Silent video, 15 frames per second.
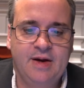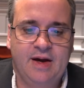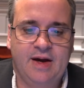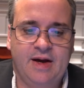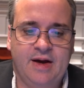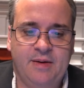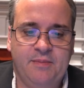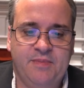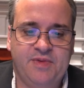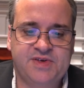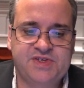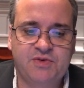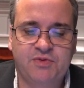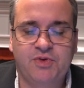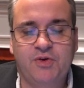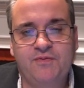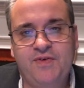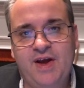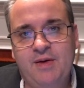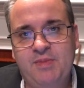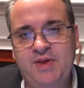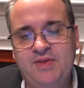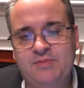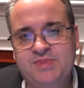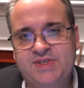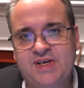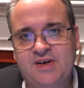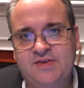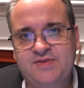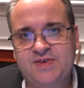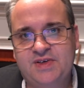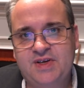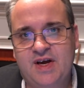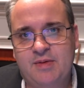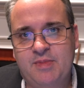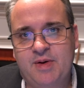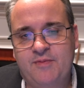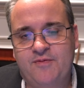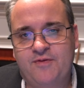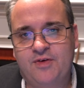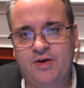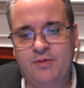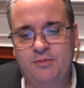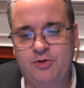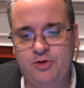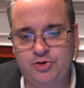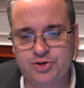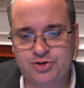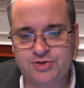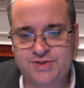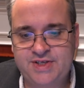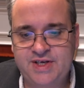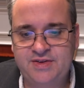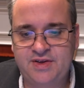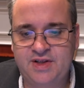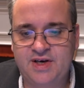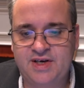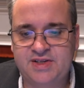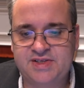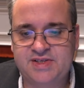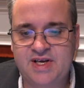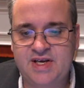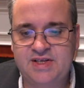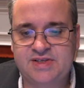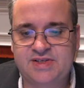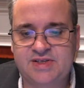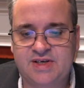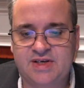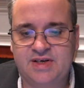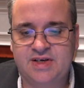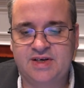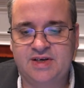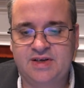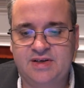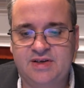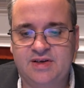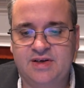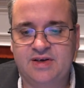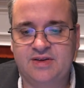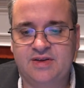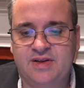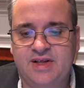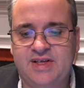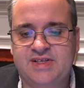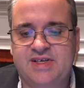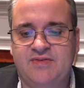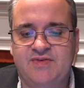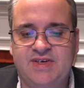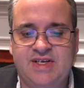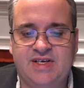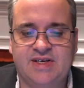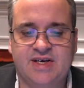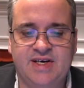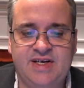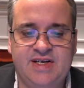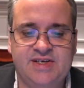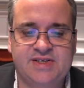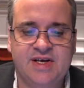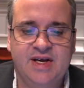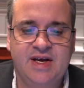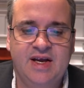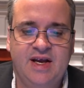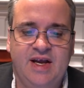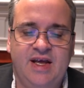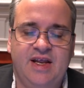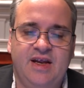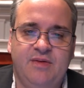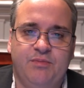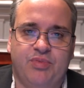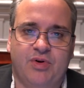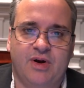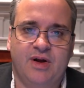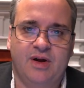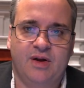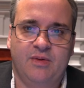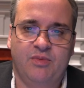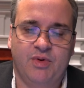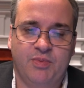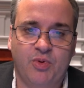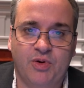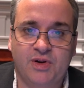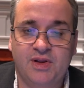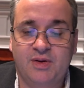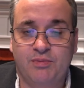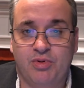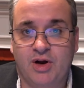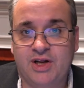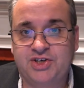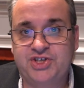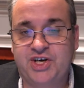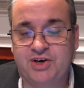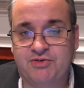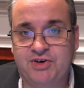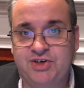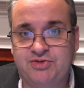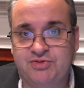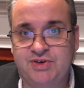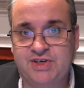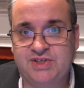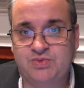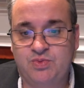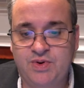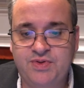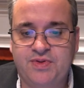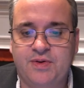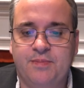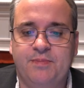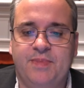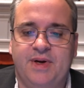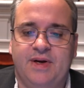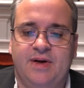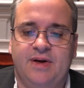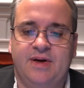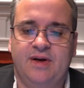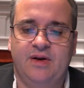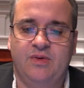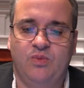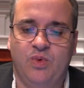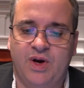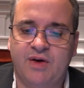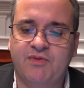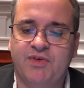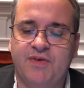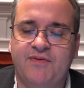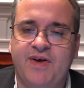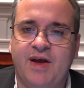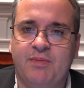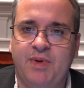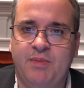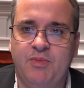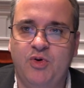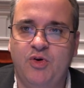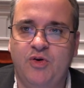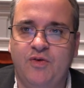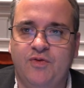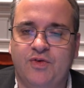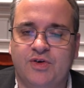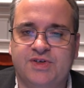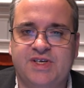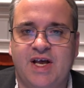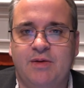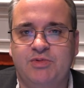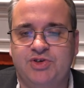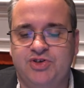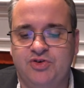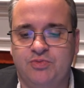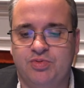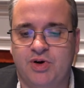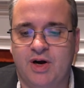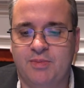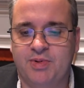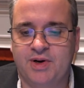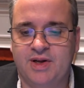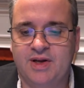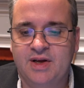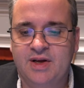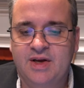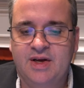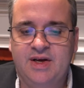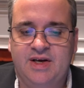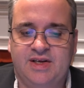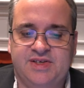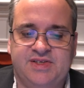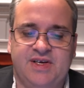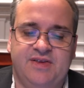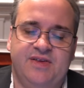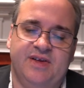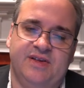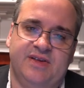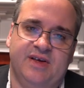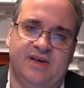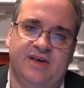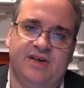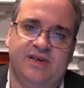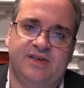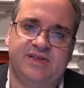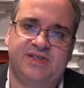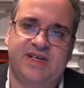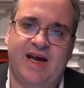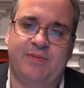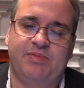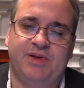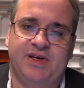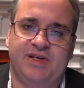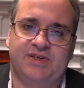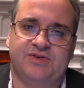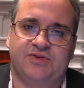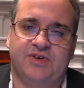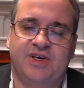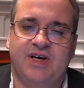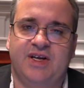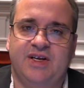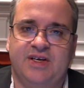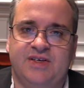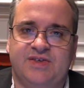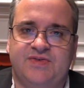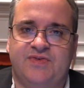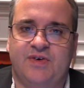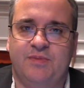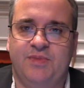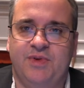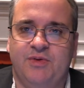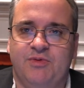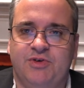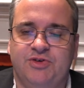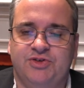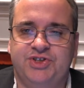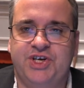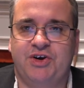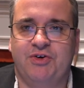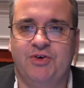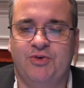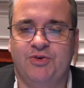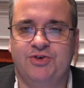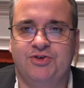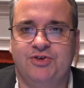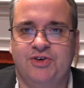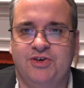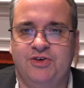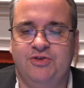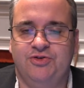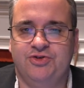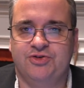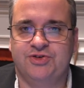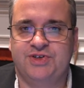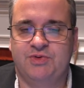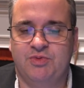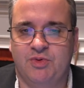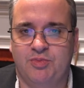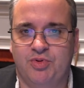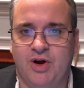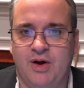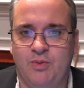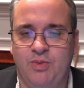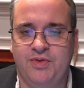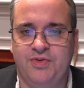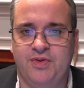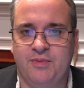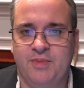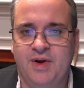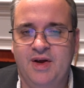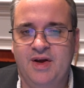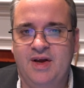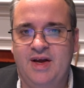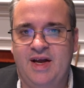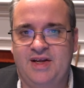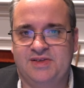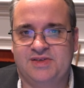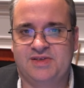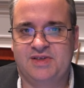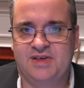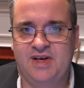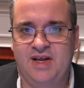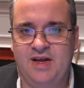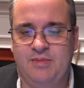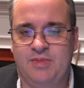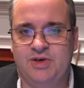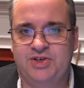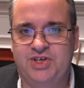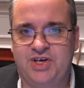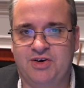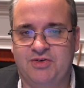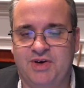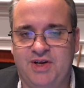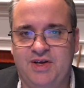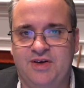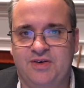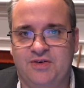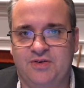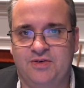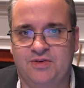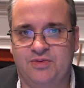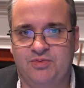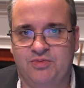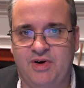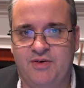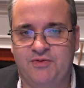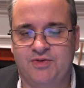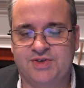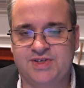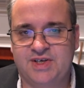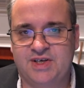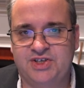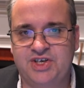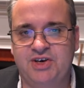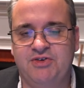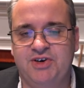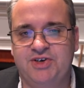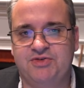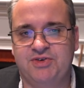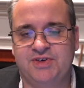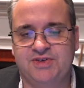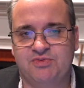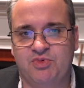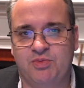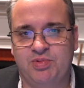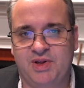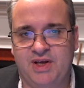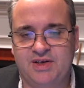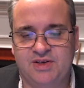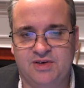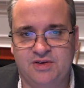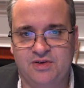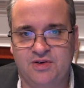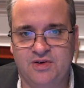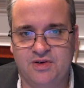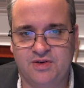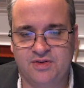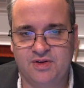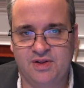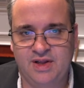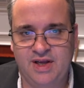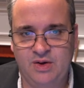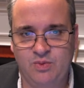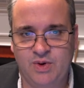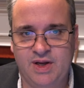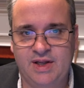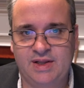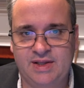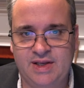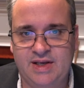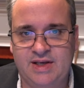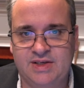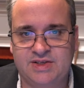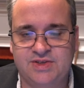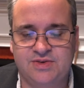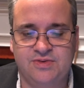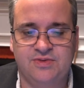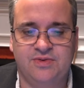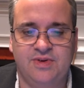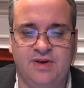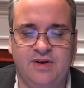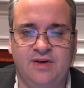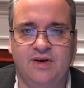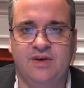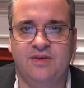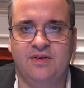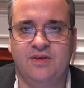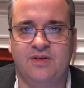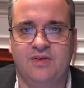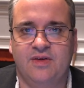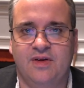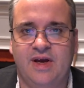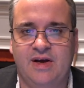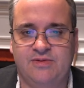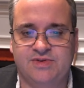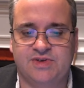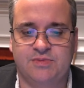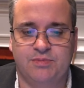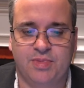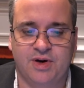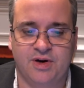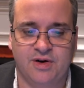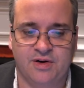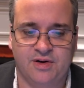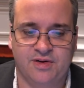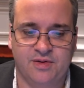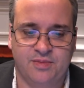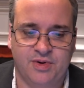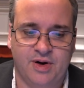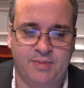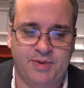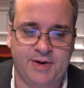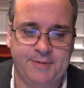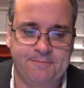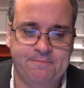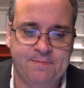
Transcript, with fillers: Um, the Silverthorn family themselves had come up from New Jersey in the United States uh, in uh, the late 1790s and had brought, uh, reportedly brought cherry trees with them. Uh, and whenever the family moved or established new property, it said that the saplings or cuttings from the original cherry orchard in New Jersey were brought them, hence the name Cherry Hill, referencing cherry trees that were planted along the laneway leading to the, uh, the, the house and barn on the property.